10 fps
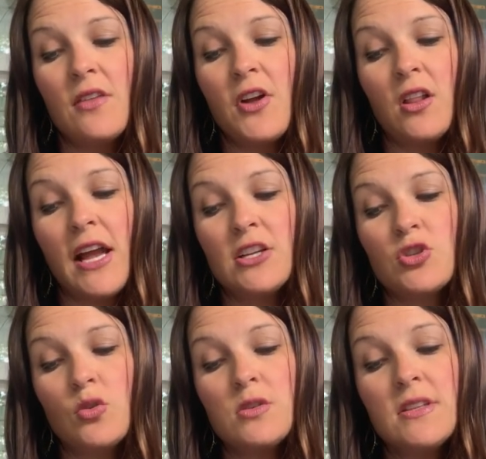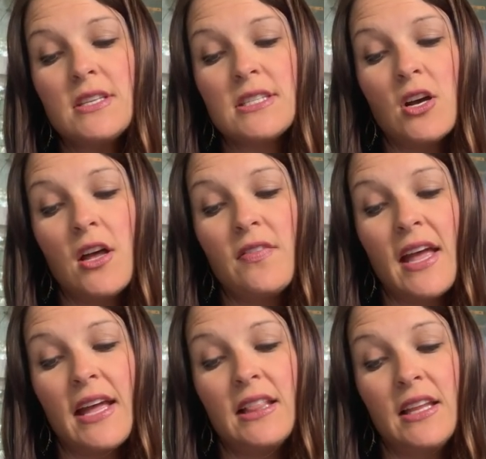They're like jewels in the sun.
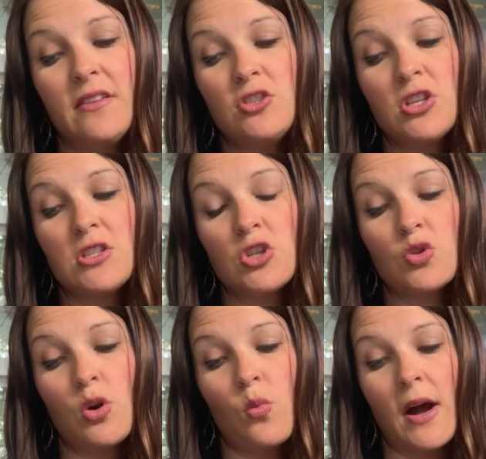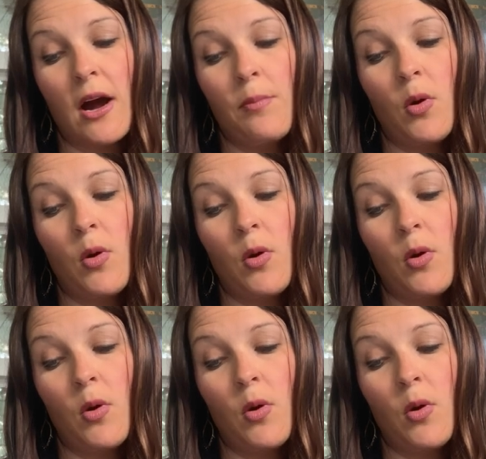They live just a short while,